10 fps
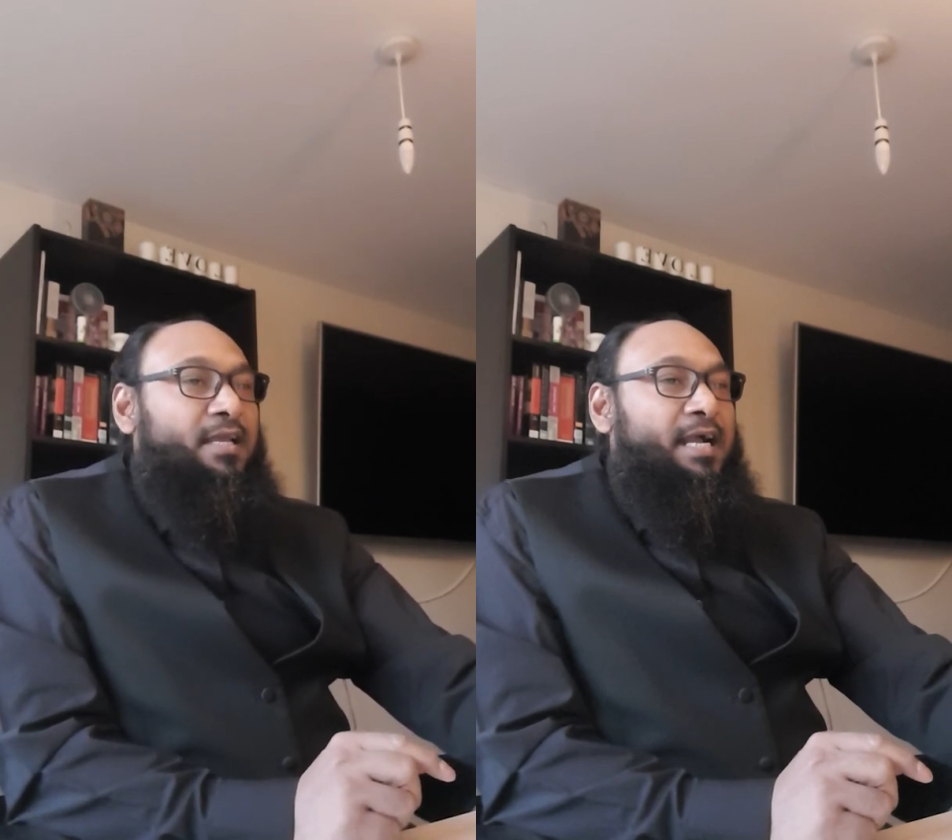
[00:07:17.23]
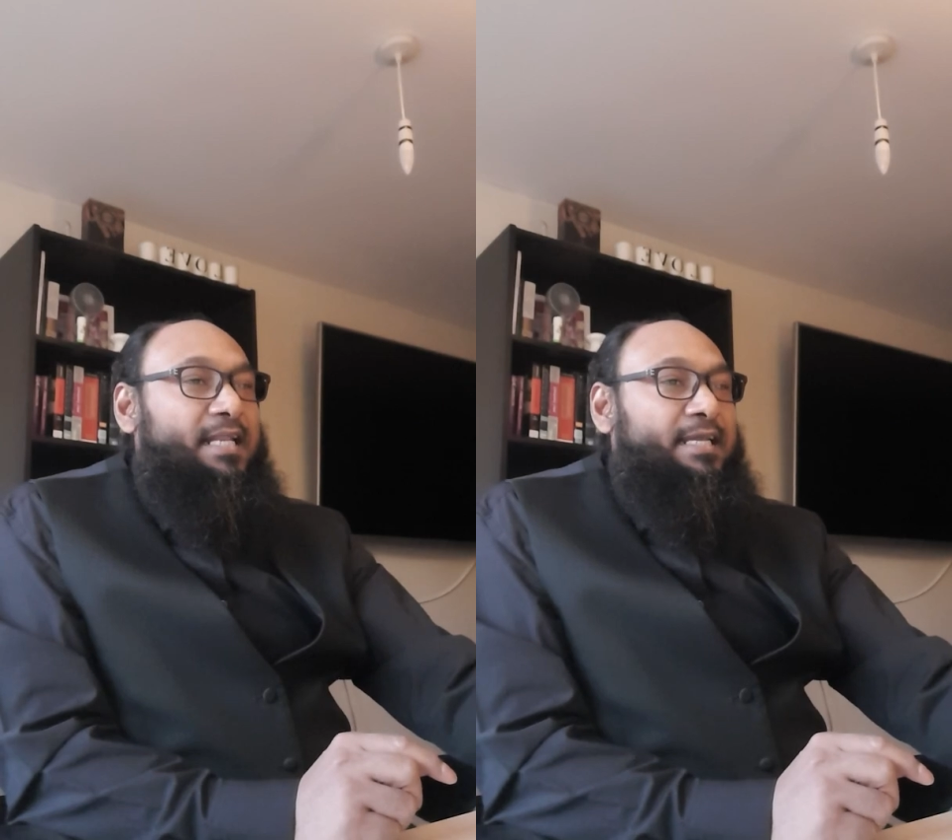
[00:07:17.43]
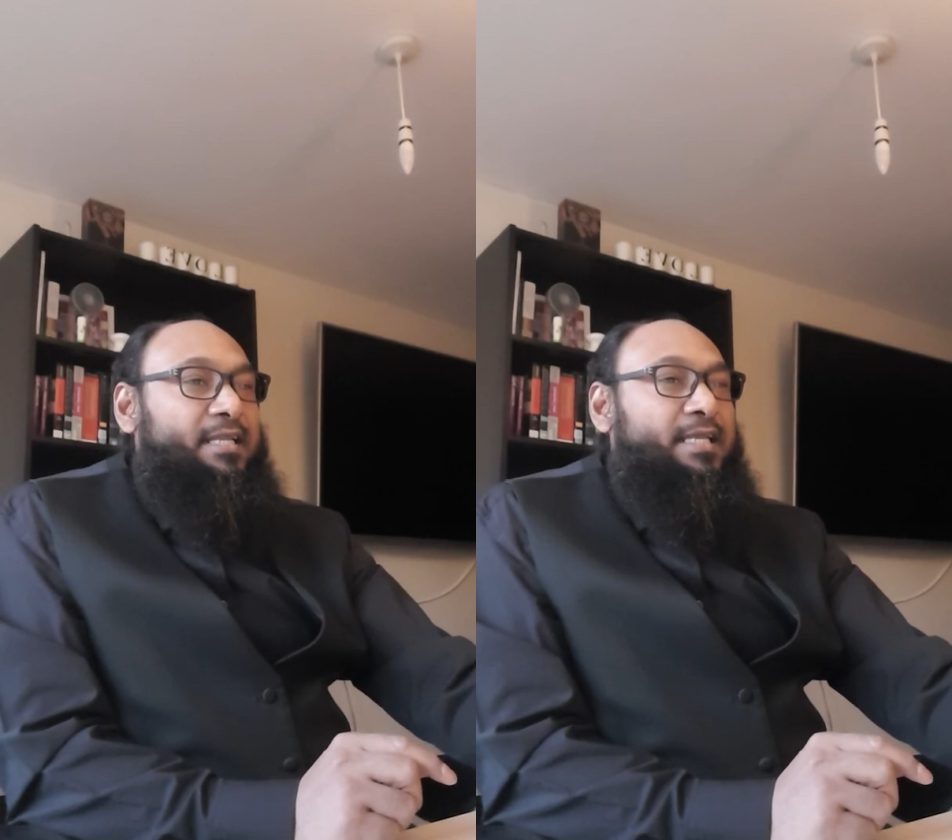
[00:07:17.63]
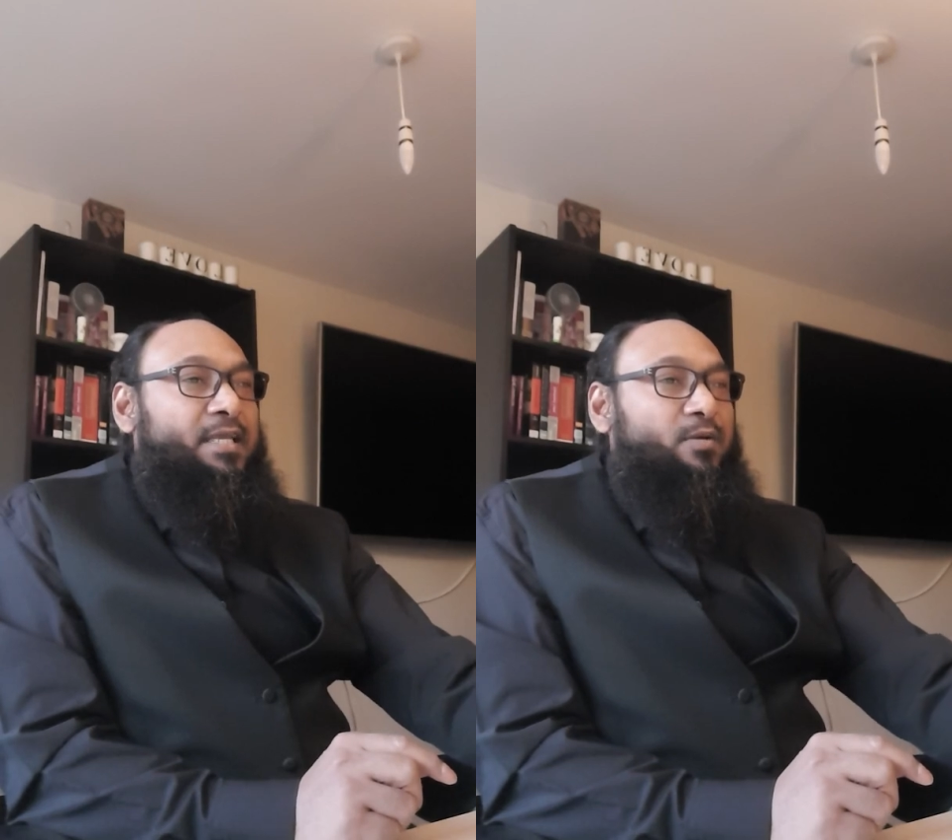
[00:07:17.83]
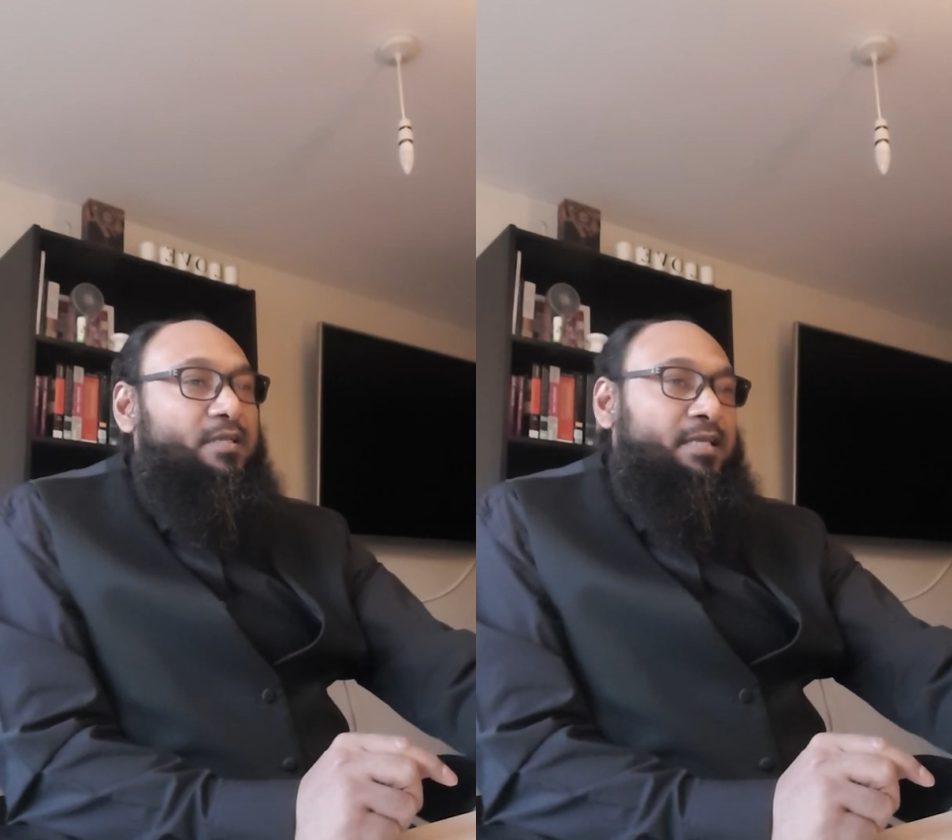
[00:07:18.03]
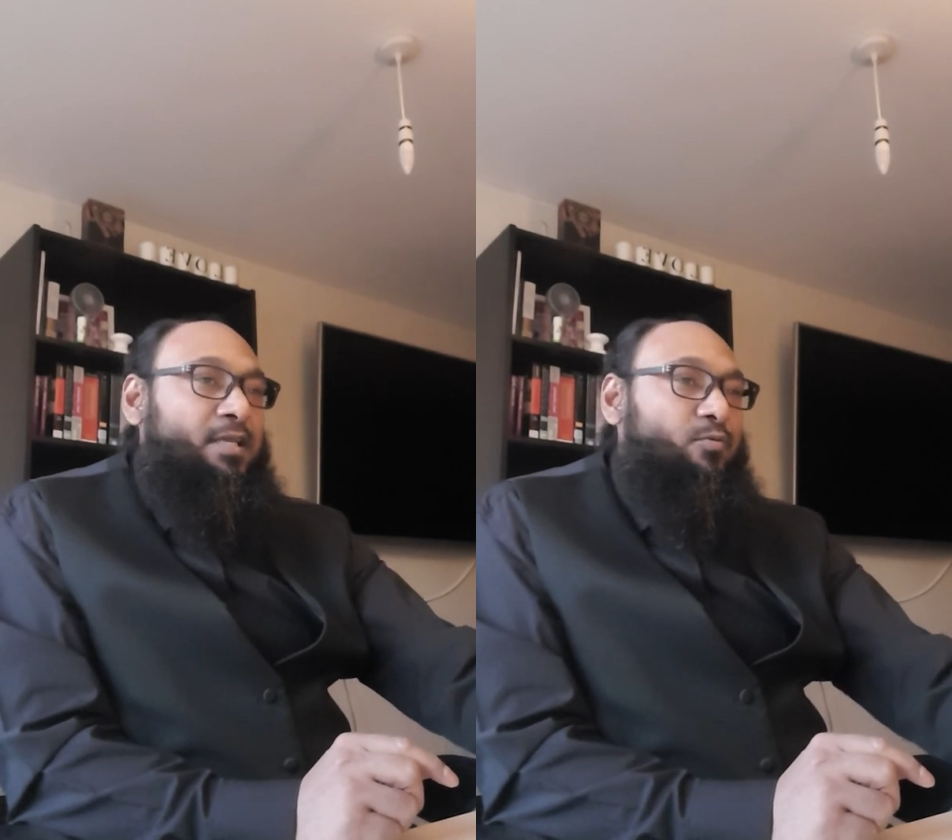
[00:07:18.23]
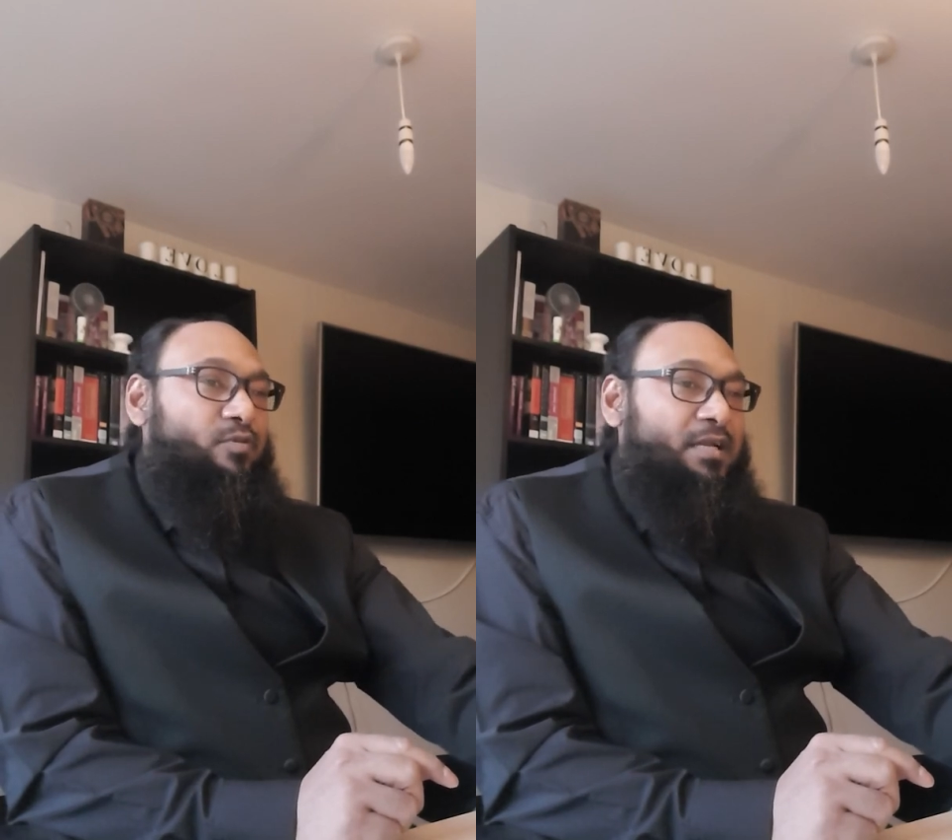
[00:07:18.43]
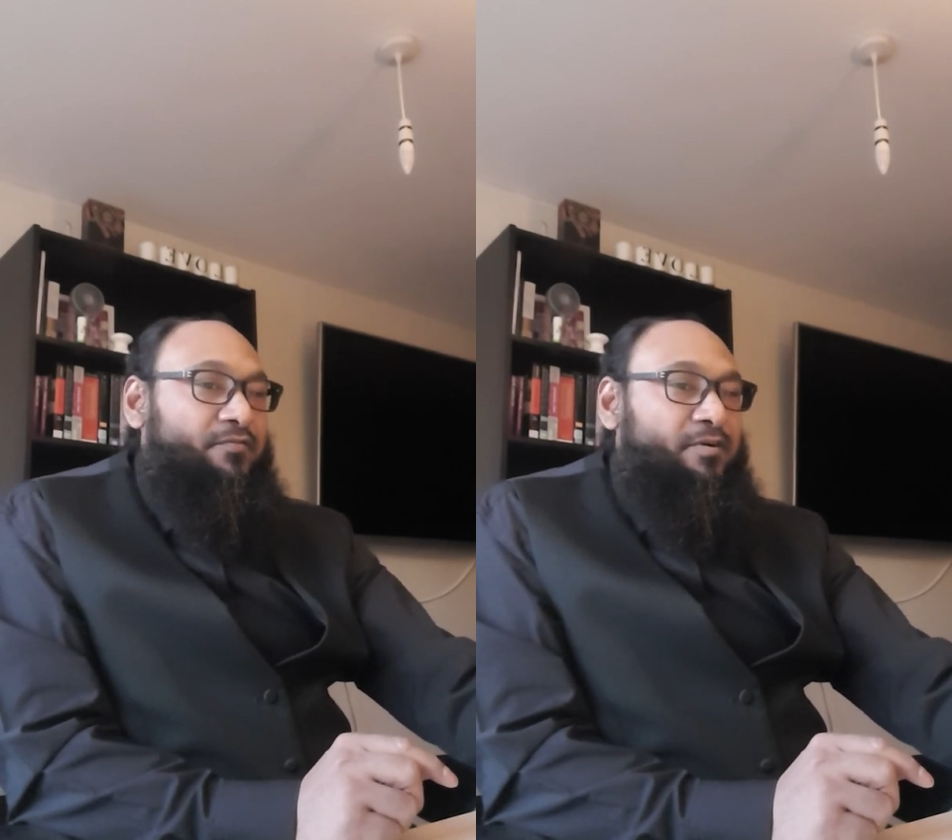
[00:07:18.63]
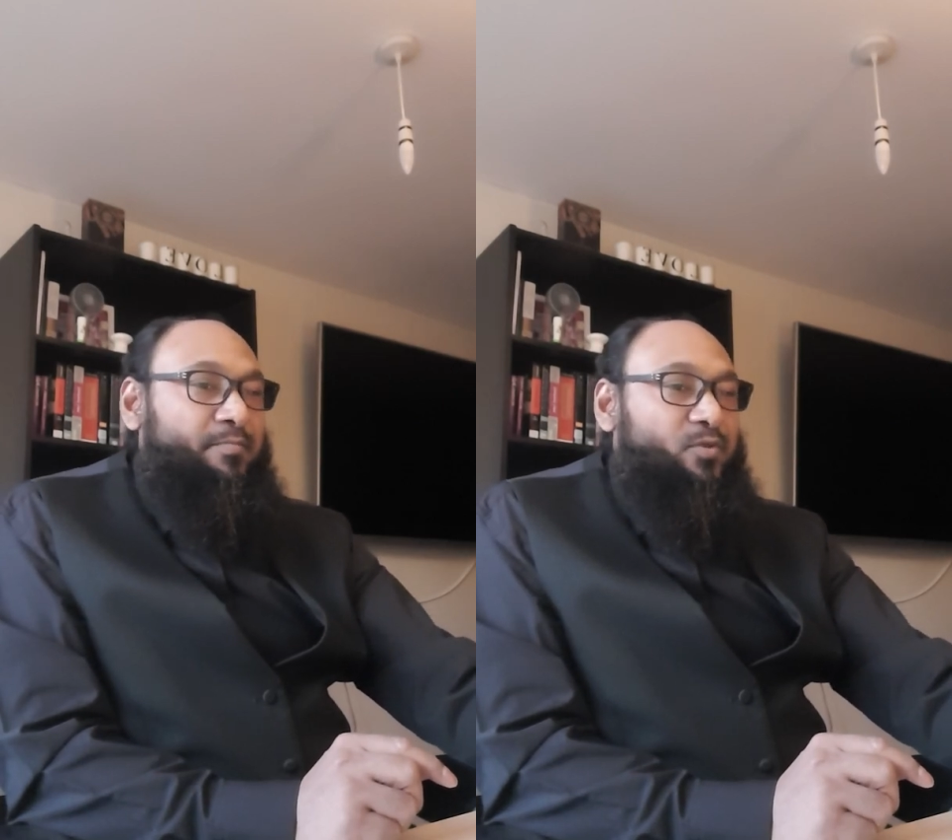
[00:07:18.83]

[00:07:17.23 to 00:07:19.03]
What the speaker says: and then he ran from